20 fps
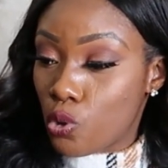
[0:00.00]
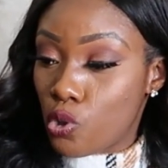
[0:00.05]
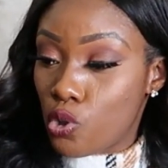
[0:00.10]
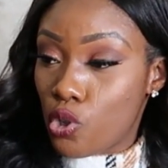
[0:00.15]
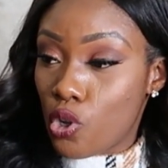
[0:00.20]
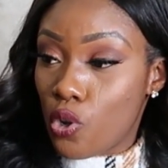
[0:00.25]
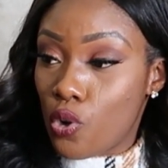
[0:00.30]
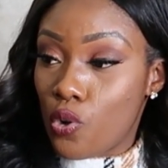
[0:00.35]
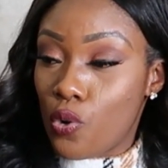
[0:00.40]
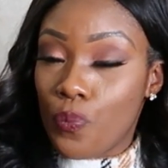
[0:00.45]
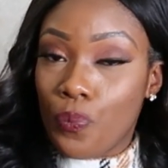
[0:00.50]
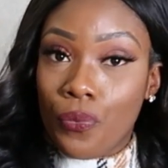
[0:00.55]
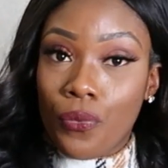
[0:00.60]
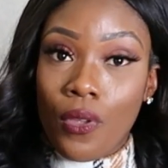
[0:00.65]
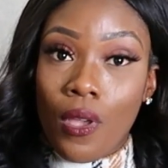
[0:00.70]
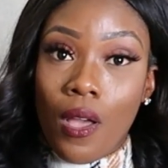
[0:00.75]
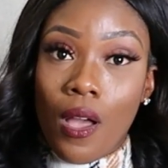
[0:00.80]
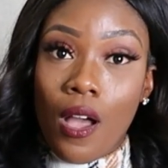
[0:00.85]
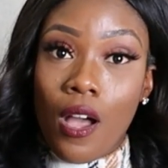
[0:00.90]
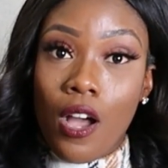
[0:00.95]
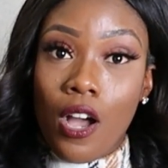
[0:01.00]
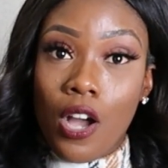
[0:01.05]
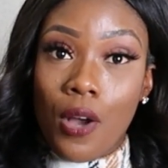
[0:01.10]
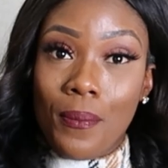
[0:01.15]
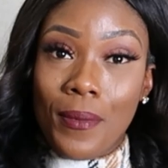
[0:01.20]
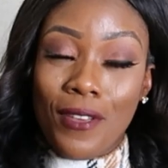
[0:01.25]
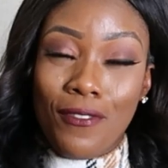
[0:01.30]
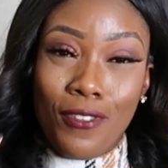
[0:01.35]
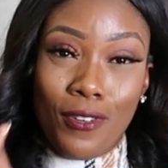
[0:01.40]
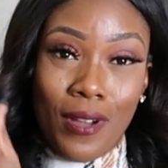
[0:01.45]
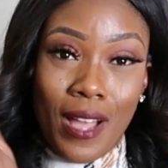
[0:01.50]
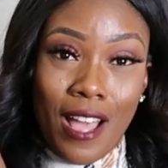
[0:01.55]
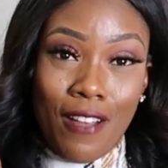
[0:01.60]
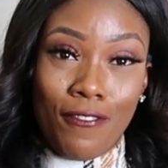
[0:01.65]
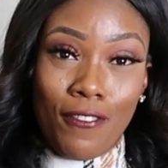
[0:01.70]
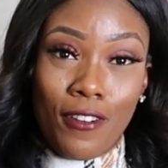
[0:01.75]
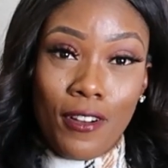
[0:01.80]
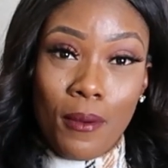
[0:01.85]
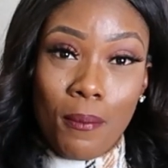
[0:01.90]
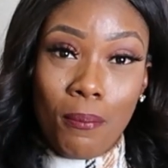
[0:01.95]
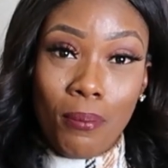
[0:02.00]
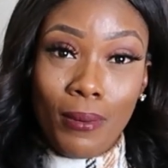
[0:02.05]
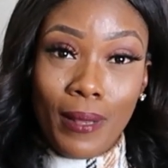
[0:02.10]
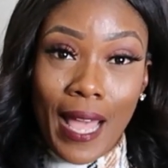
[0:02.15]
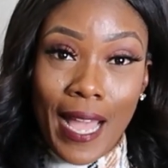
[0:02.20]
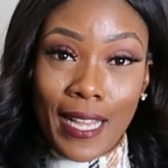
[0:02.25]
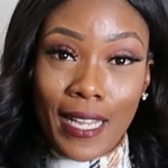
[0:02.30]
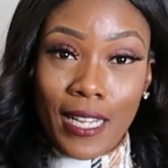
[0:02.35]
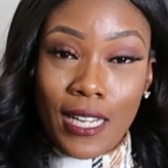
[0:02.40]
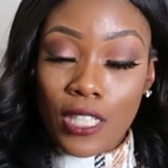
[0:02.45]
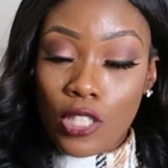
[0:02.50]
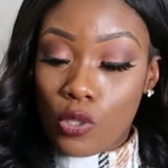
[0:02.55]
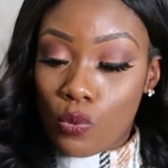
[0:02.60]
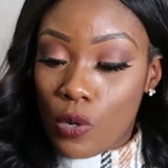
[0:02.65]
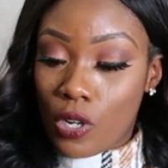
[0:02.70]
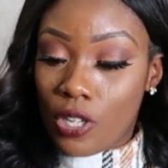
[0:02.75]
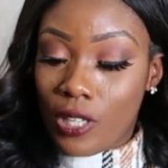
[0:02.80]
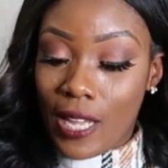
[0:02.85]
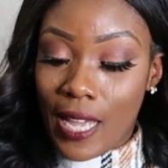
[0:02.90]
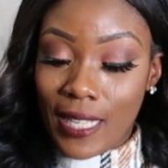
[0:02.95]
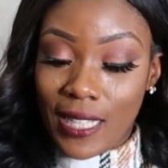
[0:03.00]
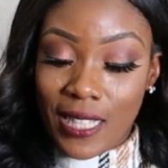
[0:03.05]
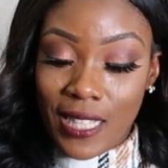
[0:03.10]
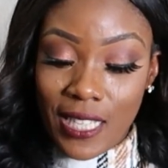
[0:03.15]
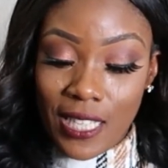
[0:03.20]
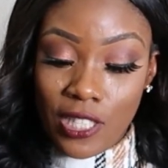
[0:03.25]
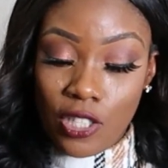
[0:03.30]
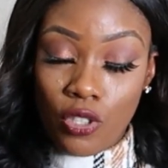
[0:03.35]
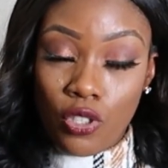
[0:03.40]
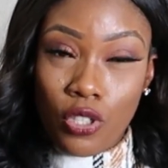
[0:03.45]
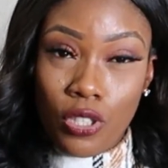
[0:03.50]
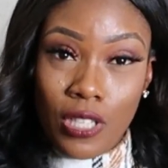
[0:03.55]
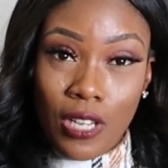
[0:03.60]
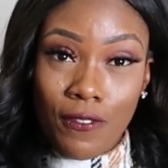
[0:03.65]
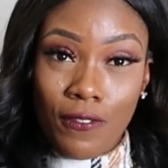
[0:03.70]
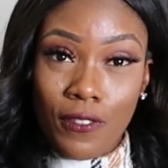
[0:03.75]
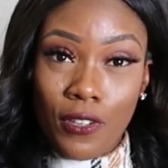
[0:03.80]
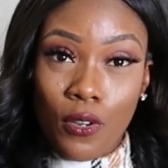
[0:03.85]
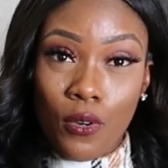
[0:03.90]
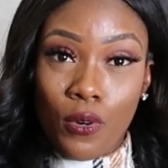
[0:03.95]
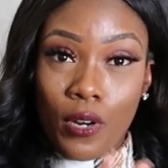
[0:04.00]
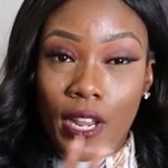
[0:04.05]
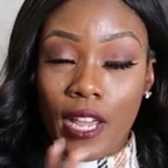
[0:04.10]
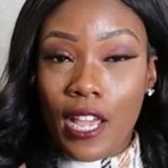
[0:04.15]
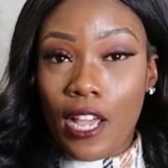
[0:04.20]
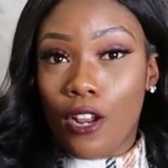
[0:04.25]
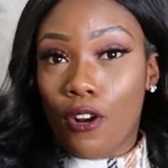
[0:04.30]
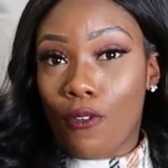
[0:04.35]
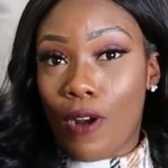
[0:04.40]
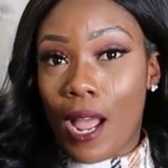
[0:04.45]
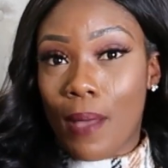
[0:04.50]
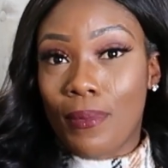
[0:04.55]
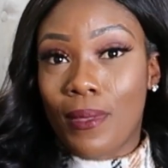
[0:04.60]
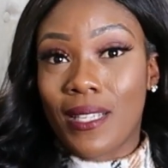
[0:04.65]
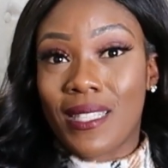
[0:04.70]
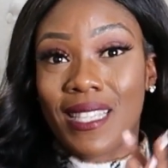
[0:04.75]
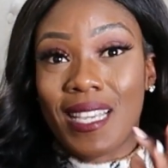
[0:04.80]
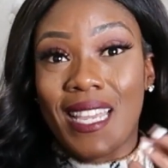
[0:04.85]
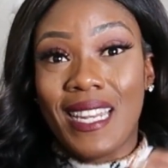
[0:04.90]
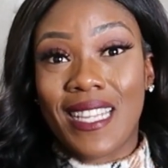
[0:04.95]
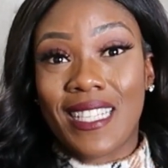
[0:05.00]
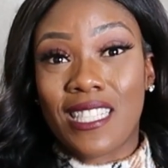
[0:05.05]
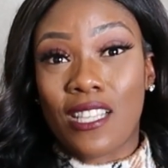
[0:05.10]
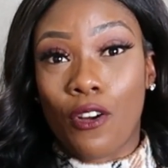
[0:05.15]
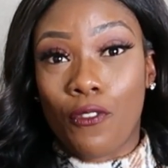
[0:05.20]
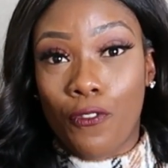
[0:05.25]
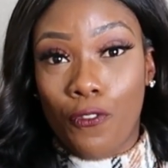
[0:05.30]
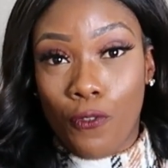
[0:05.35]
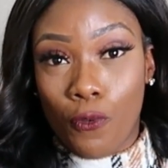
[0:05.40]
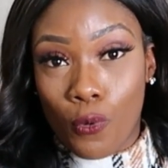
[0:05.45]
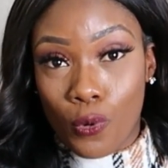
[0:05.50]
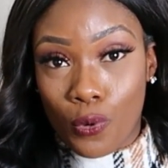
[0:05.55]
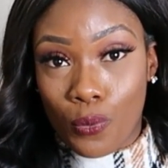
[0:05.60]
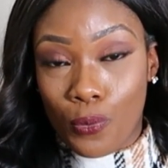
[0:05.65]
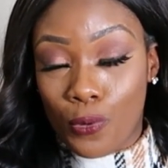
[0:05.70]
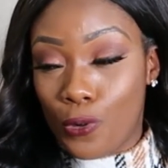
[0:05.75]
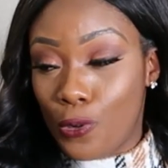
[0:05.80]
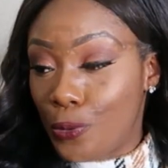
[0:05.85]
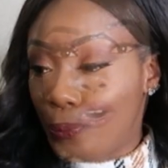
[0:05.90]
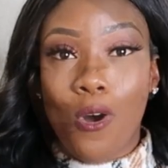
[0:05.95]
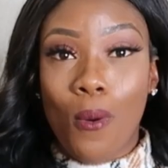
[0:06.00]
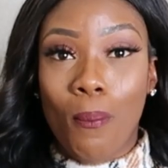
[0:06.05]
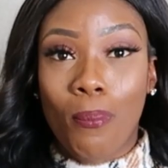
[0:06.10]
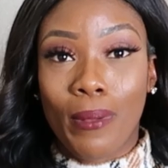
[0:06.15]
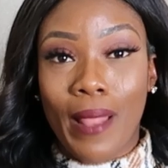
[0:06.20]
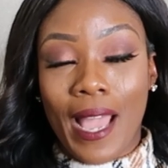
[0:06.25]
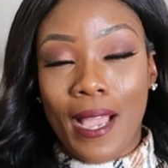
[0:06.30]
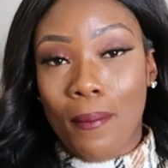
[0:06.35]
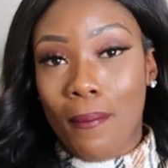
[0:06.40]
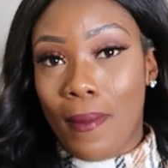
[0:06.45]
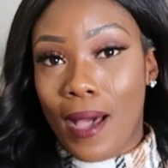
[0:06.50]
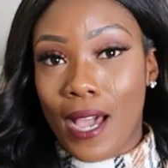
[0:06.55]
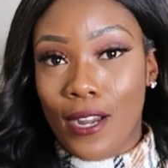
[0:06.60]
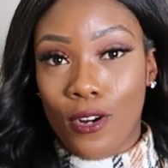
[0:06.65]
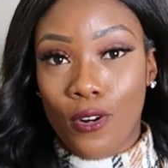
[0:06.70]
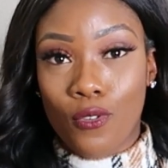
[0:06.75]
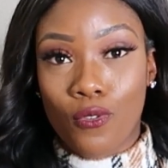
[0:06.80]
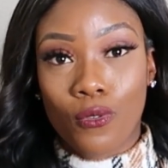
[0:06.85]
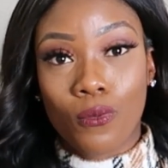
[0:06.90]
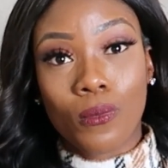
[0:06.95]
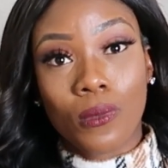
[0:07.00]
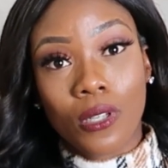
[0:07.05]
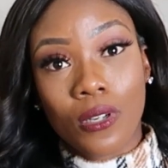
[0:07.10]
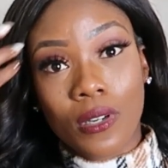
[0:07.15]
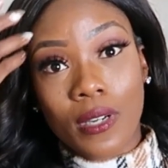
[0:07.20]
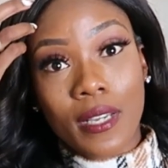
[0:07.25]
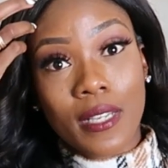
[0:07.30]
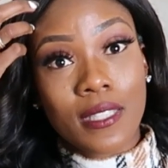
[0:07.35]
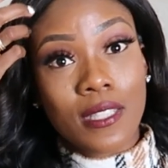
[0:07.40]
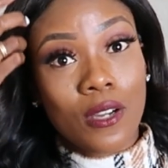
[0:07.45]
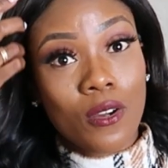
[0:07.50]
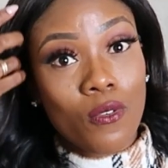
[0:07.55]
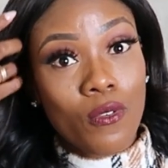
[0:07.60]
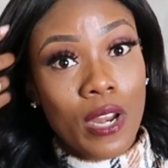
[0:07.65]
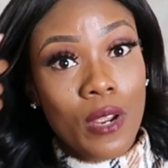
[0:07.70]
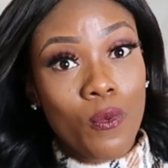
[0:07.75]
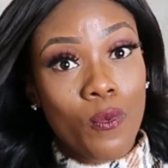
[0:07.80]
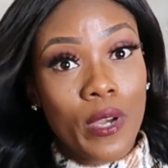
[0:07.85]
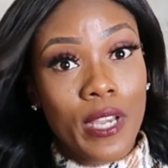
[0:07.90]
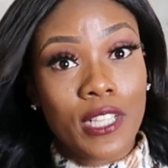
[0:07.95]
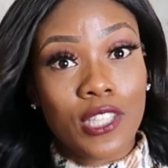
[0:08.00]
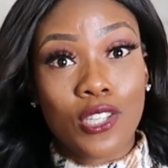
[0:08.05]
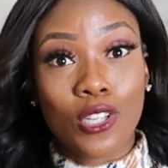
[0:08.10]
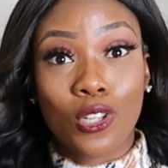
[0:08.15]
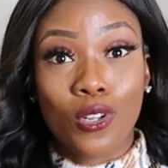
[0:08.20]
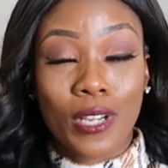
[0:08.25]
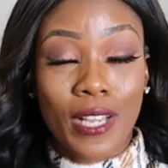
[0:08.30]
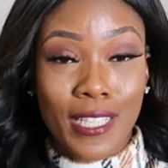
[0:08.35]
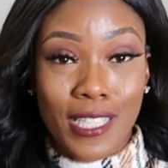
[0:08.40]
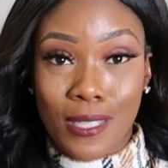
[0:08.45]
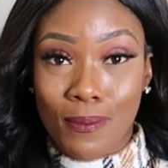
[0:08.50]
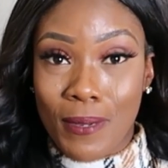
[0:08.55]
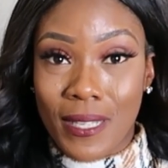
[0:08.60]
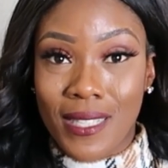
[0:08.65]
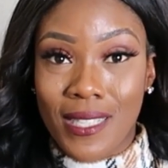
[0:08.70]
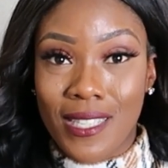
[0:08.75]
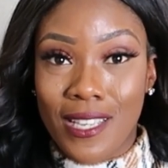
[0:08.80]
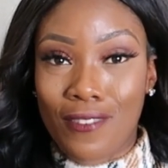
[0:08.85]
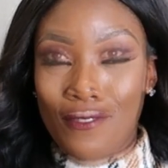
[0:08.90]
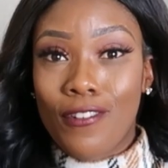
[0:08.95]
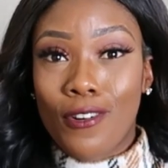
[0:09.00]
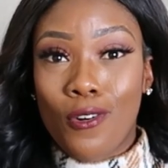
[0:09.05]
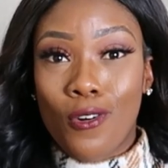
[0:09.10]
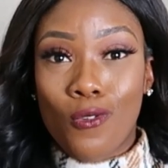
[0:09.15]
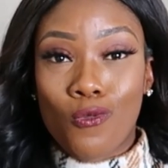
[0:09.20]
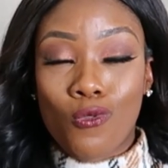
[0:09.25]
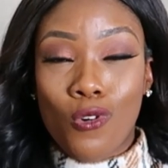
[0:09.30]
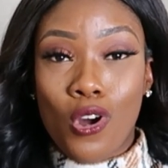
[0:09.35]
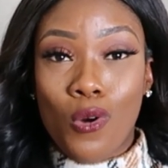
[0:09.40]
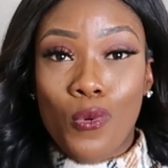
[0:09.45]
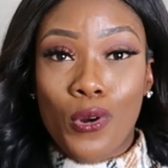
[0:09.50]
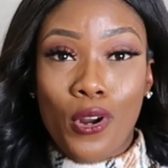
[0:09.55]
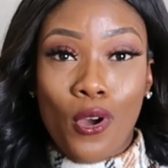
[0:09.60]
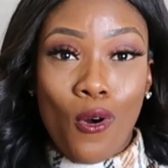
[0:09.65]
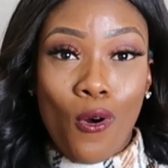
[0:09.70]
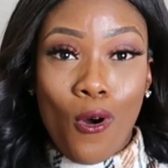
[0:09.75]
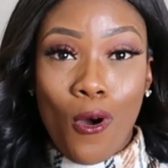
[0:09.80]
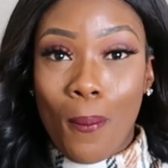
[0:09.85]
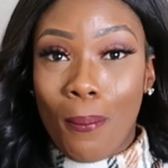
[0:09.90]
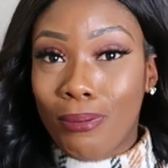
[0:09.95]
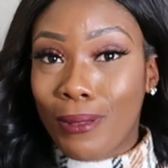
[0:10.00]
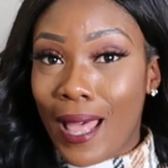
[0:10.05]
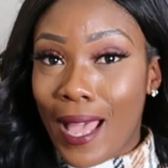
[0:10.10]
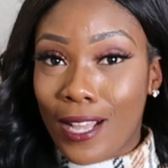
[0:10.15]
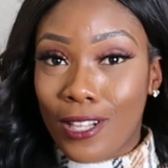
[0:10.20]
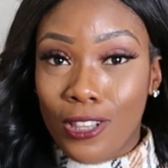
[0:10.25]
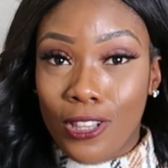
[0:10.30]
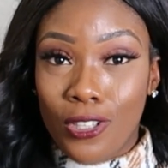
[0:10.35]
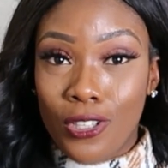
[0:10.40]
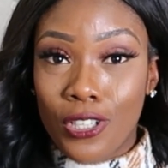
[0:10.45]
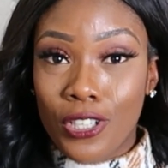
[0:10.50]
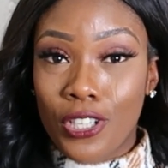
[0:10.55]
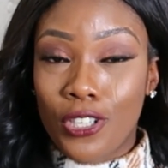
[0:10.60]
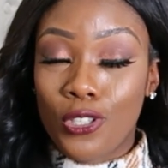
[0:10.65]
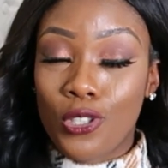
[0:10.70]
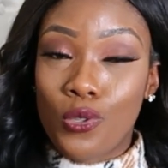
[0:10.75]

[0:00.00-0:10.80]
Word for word: So if you don't have a black sweater like this, you should definitely go ahead and grab this. And it's affordable. All black monochrome look is a great way to look expensive. Never go wrong with an all black look.